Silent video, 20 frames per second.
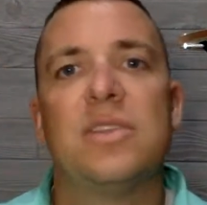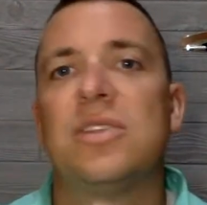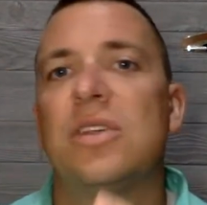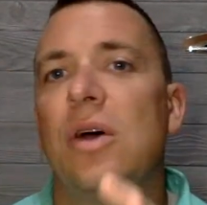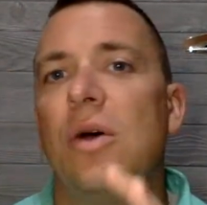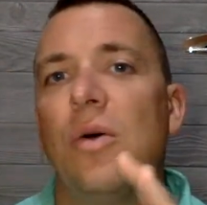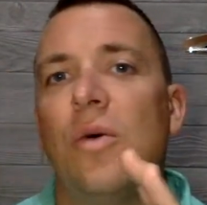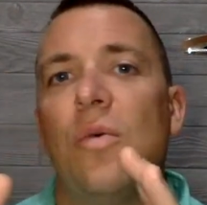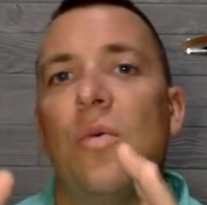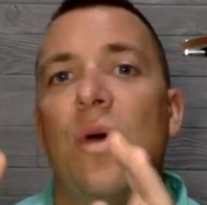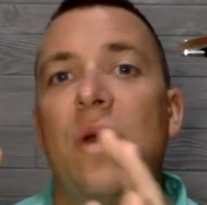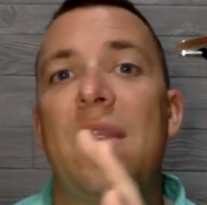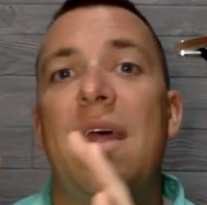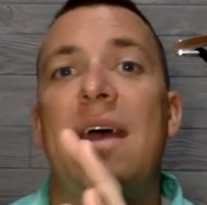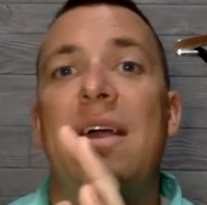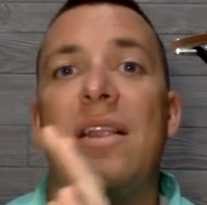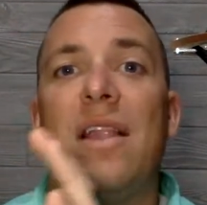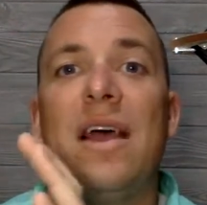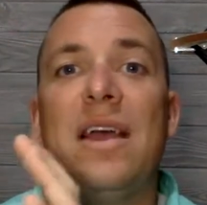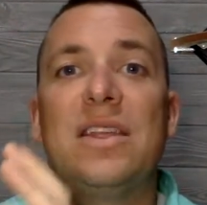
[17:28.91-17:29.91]
So when
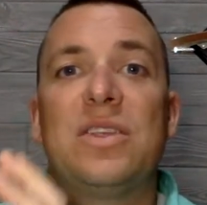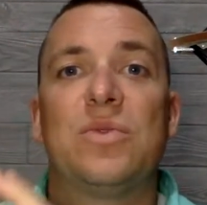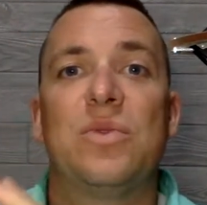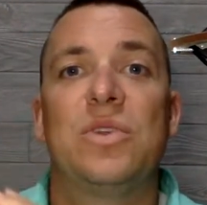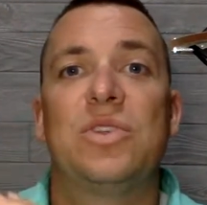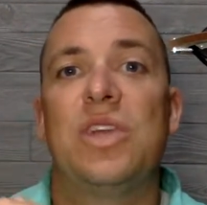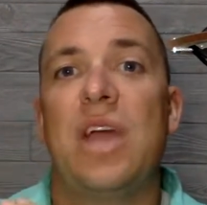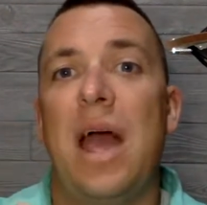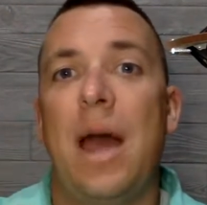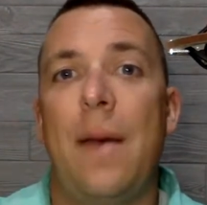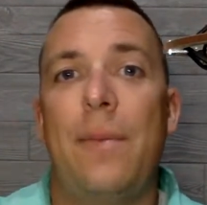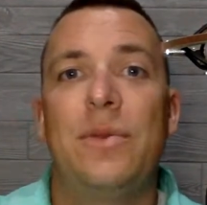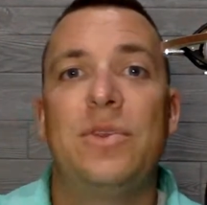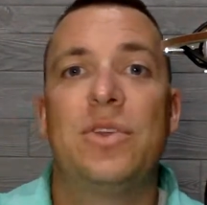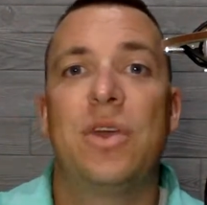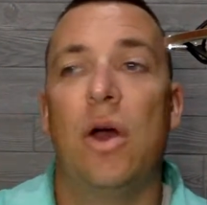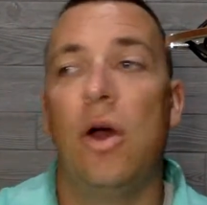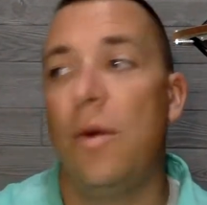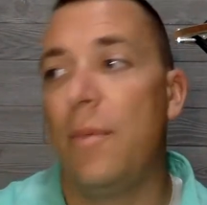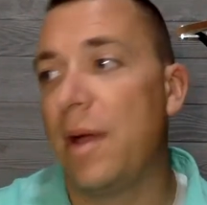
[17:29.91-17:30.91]
that light switch happens,
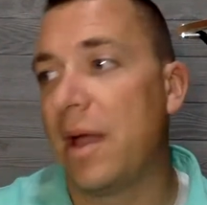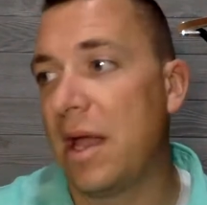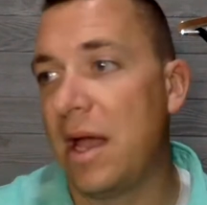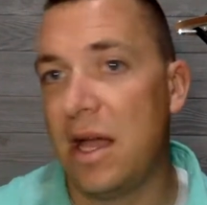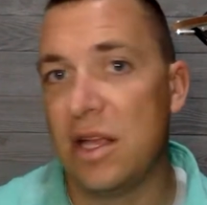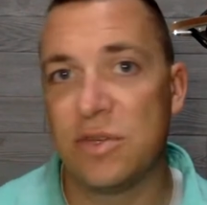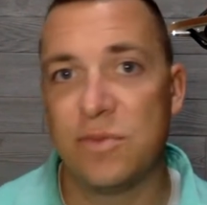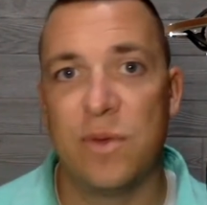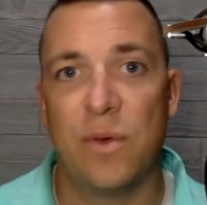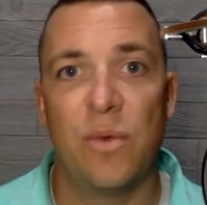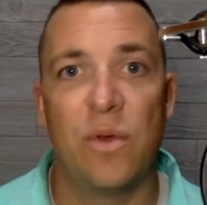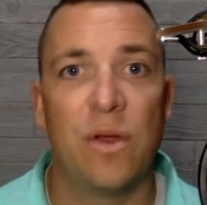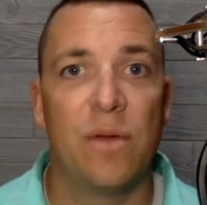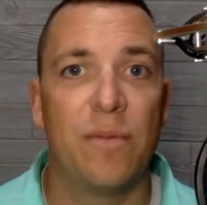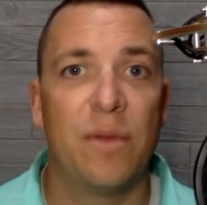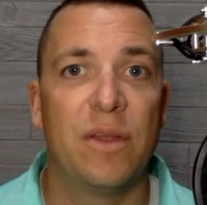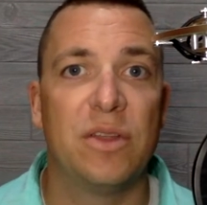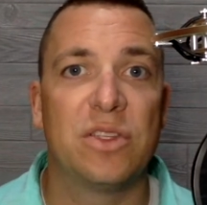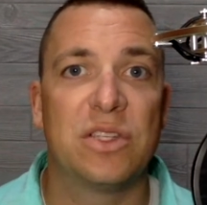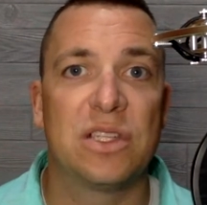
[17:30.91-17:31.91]
you go, oh my gosh, man, we have
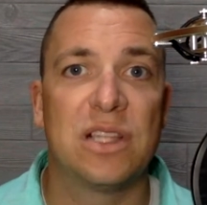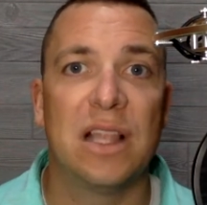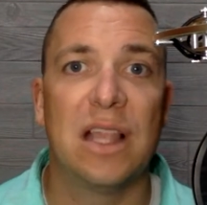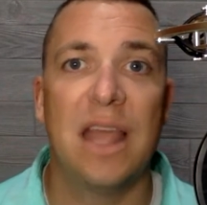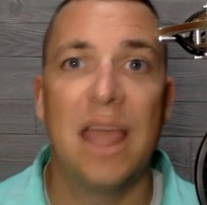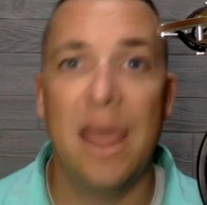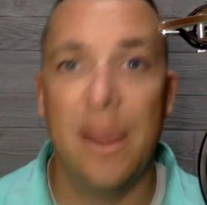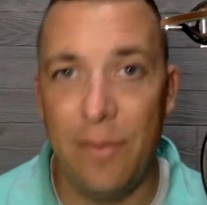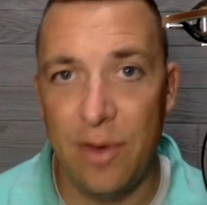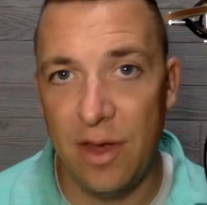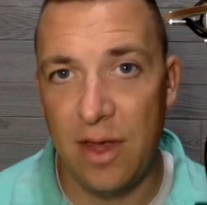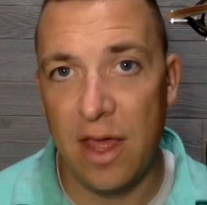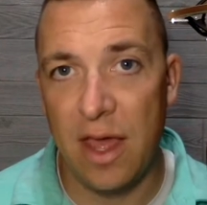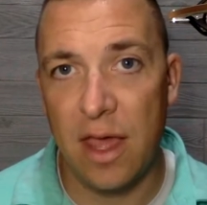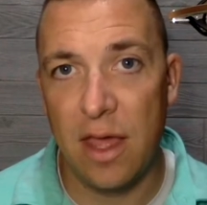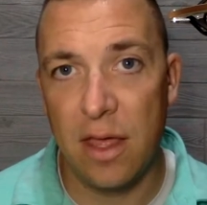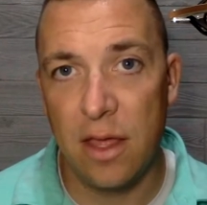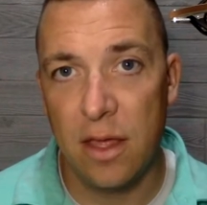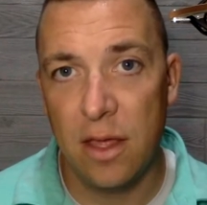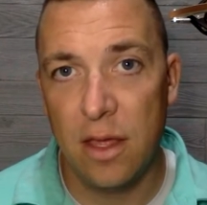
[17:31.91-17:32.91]
been slammed
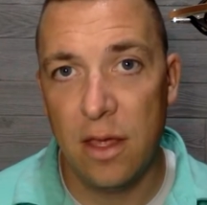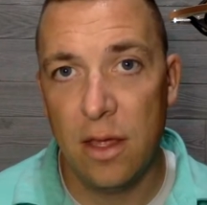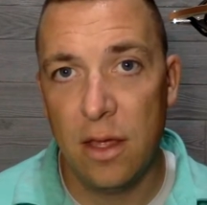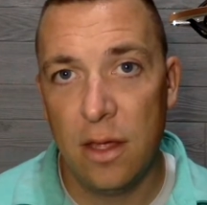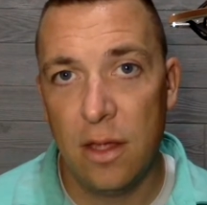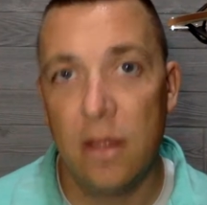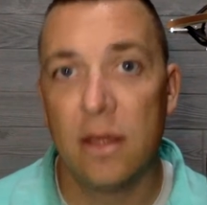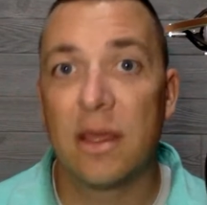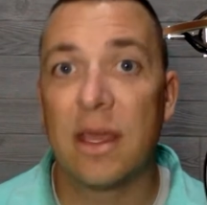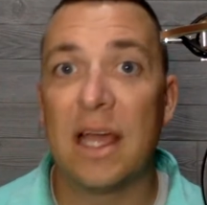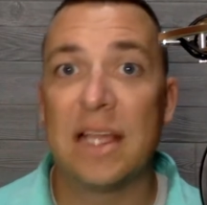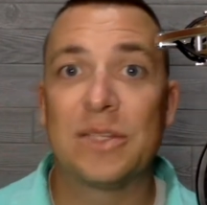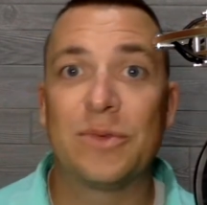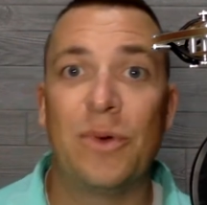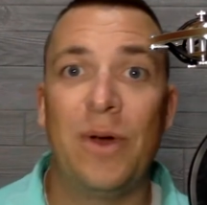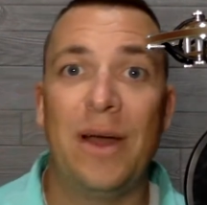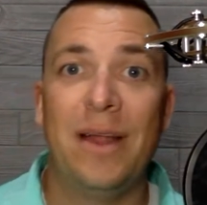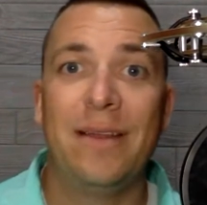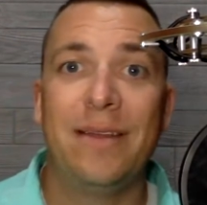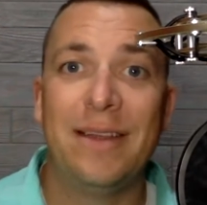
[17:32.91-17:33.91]
today. Guess
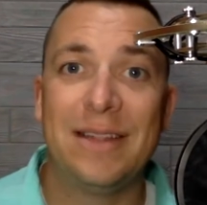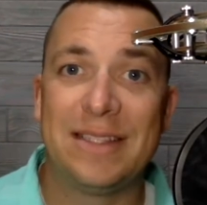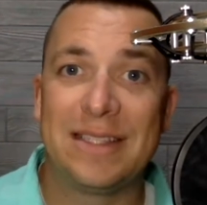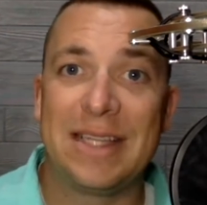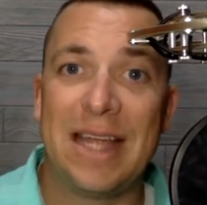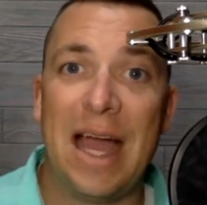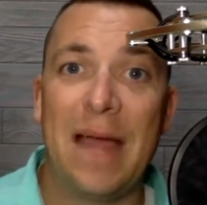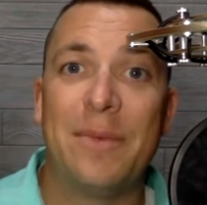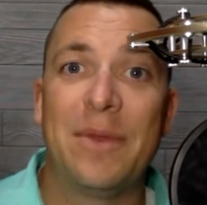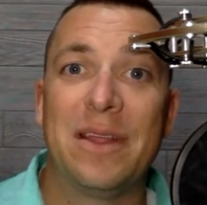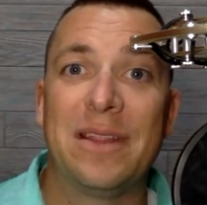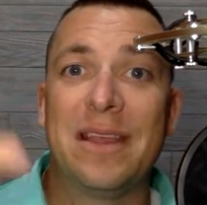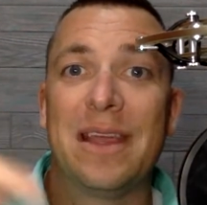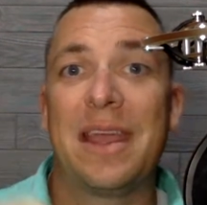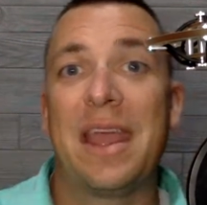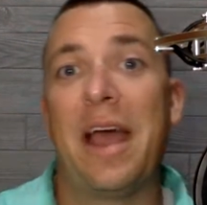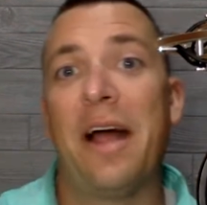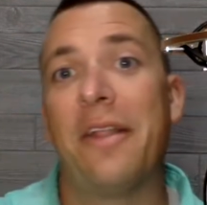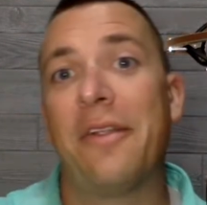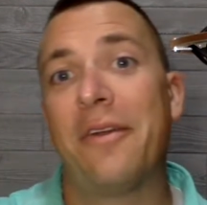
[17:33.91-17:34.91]
what? It's time to get the
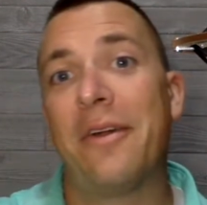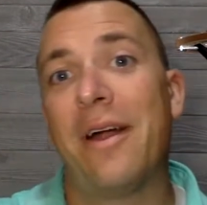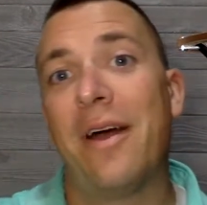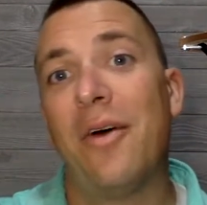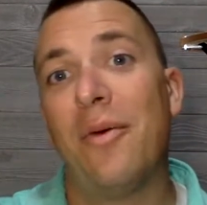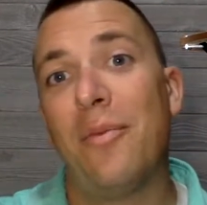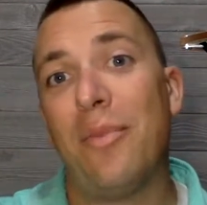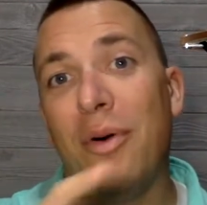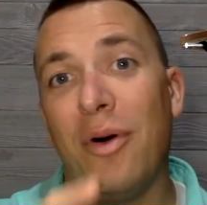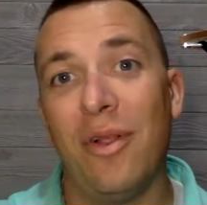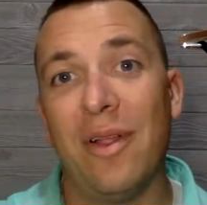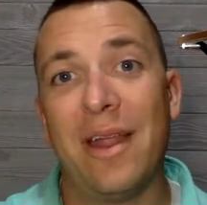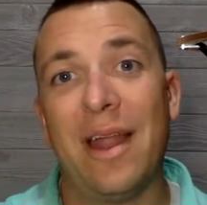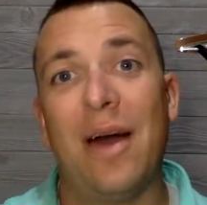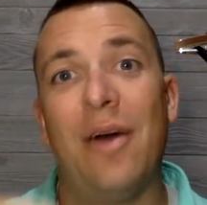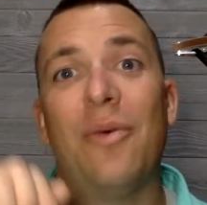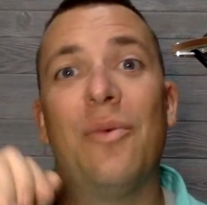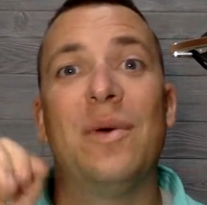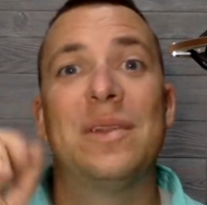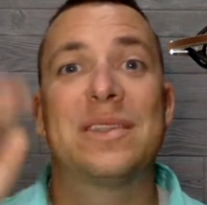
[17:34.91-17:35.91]
calendar out, pull it
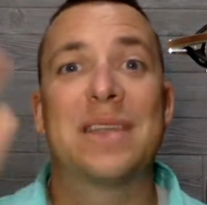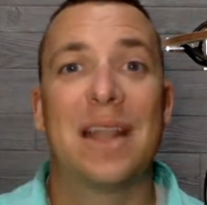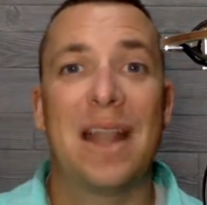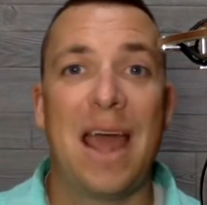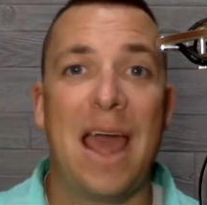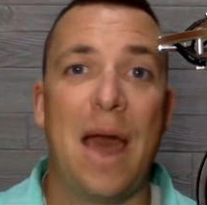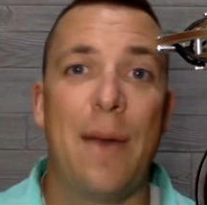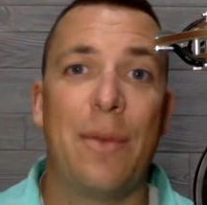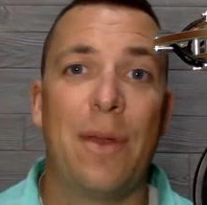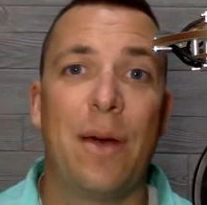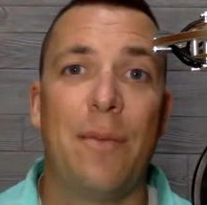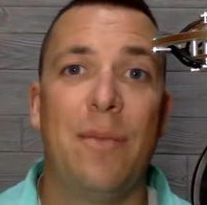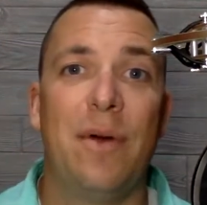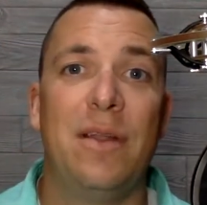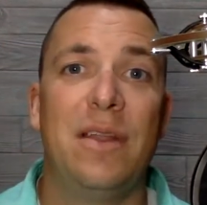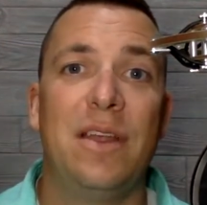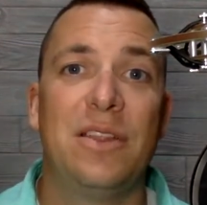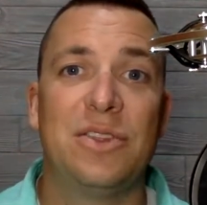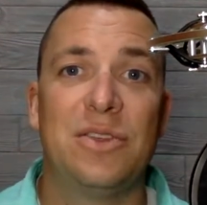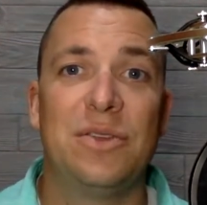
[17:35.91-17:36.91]
out. What's going to happen on
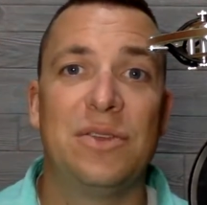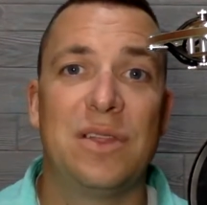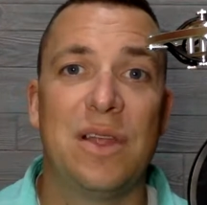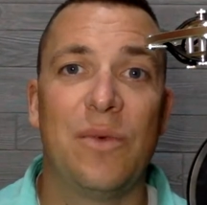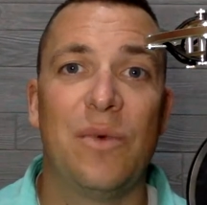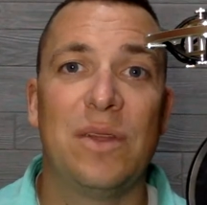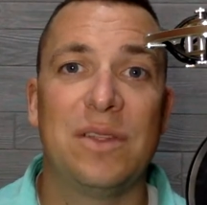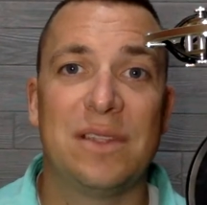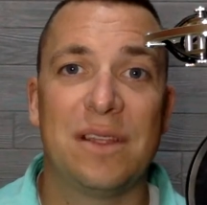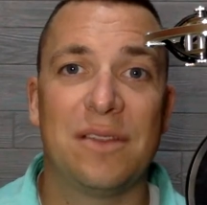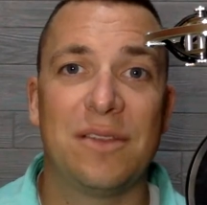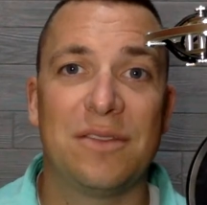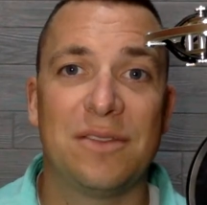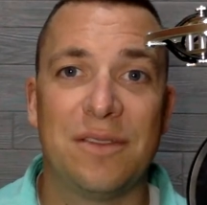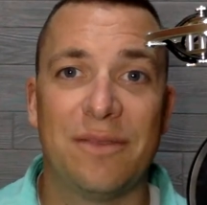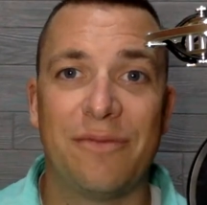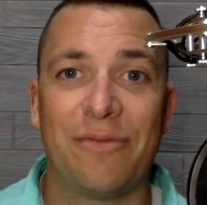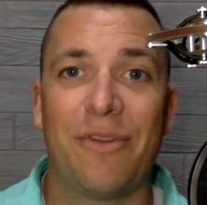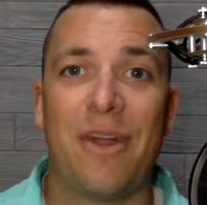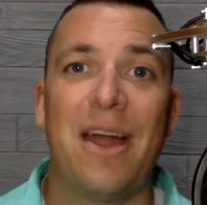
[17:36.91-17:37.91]
Monday, Tuesday, Wednesday,
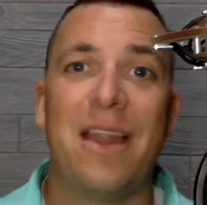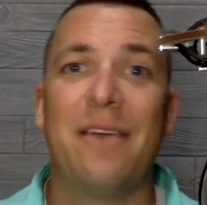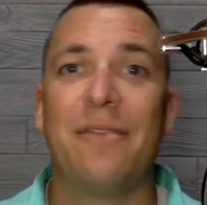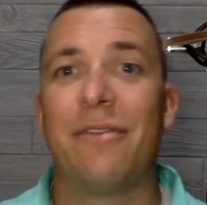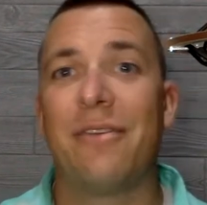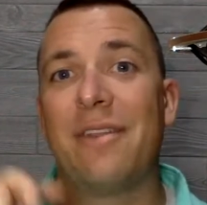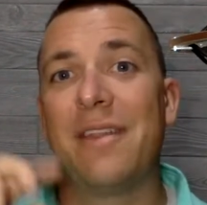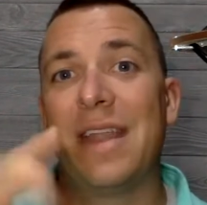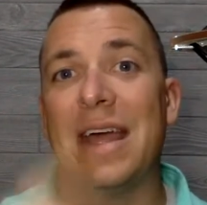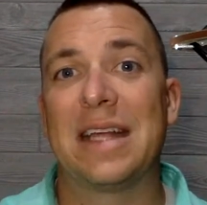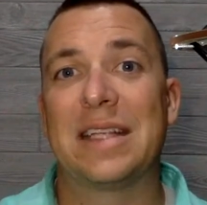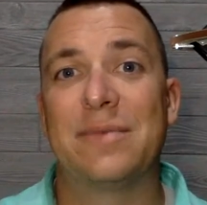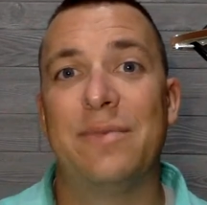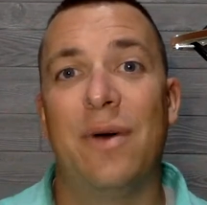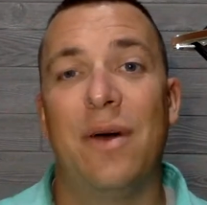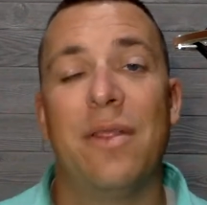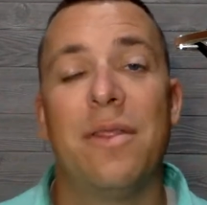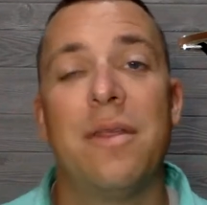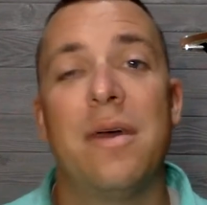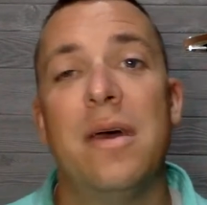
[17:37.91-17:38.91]
Thursday, Friday for the next
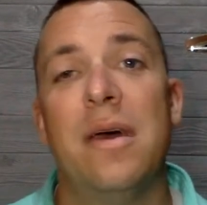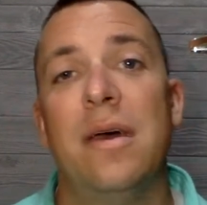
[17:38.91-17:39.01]
month.